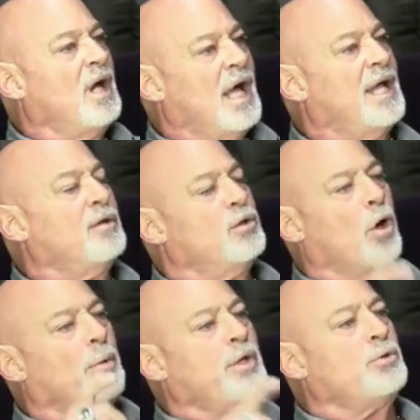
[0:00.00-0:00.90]
And
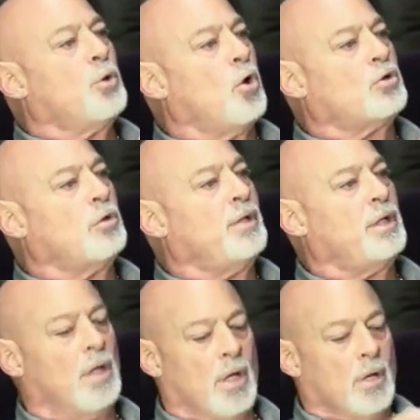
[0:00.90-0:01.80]
nobody will talk to me.
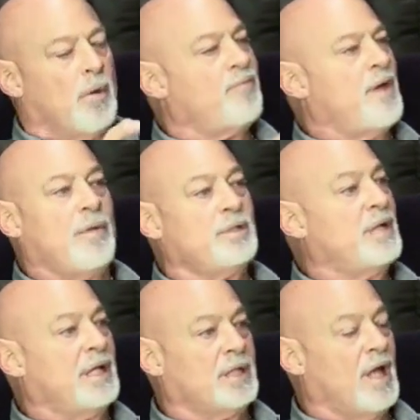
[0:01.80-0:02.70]
My family
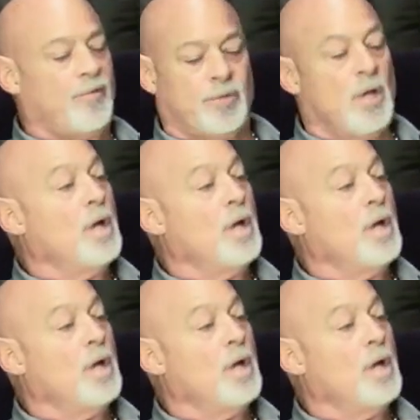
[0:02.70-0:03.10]
had left.